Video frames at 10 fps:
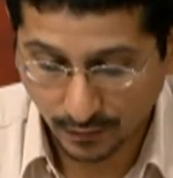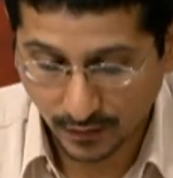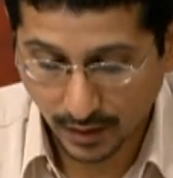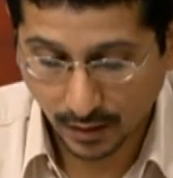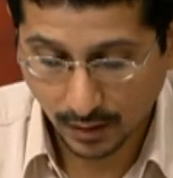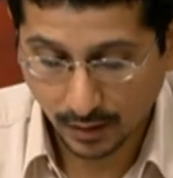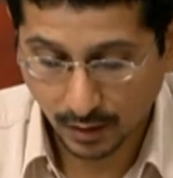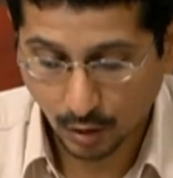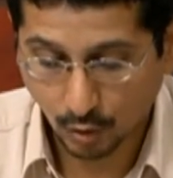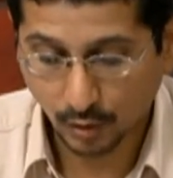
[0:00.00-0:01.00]
principle again.
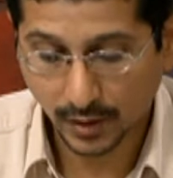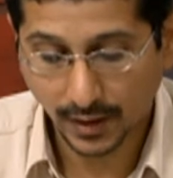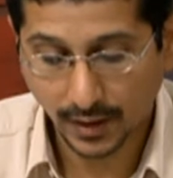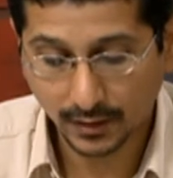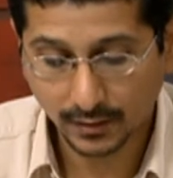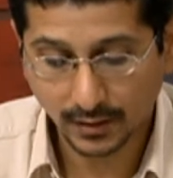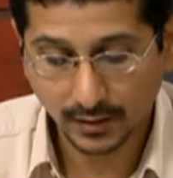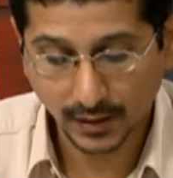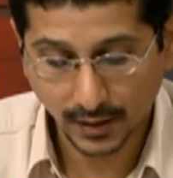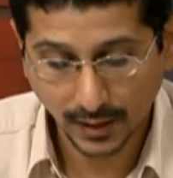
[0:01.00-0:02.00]
Through
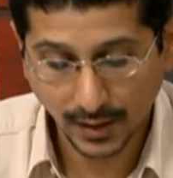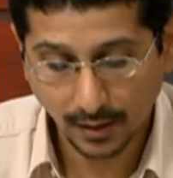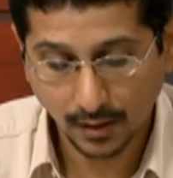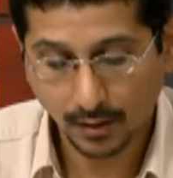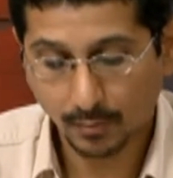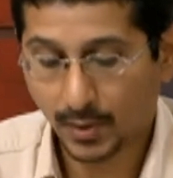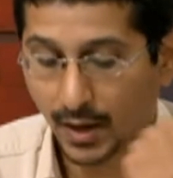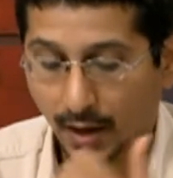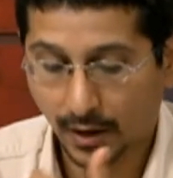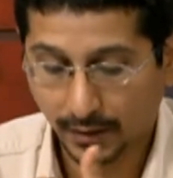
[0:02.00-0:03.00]
connection and
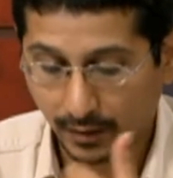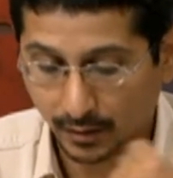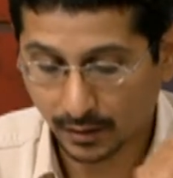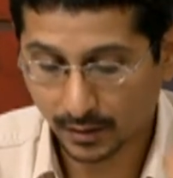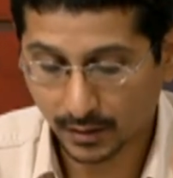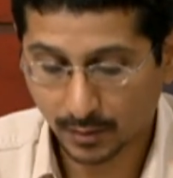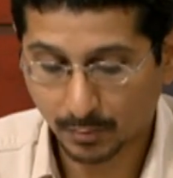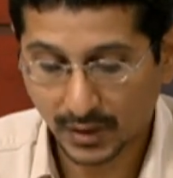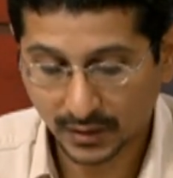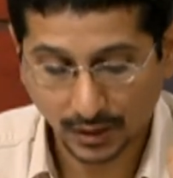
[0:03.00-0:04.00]
love, each
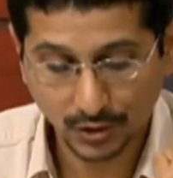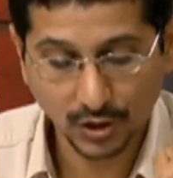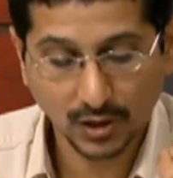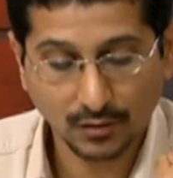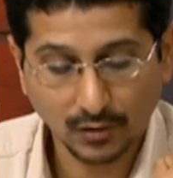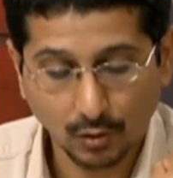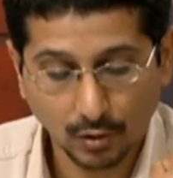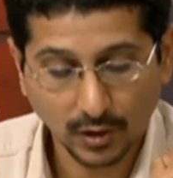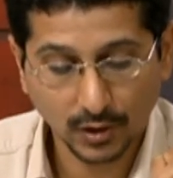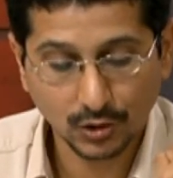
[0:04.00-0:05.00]
is included by
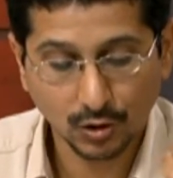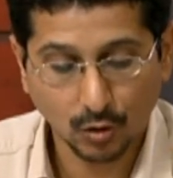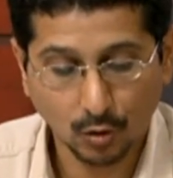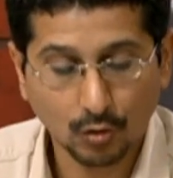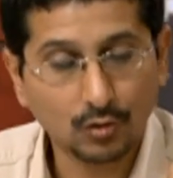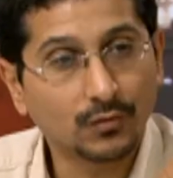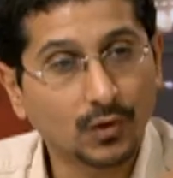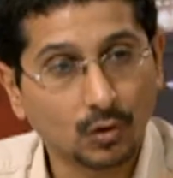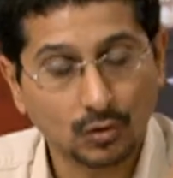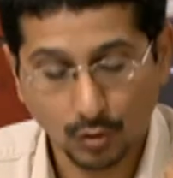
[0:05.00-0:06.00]
the other.
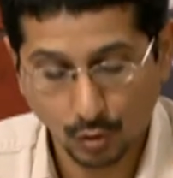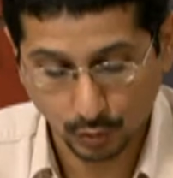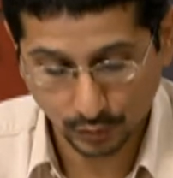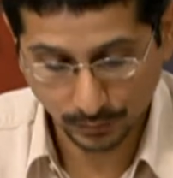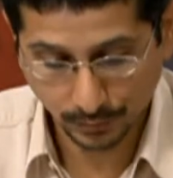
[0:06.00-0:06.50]
He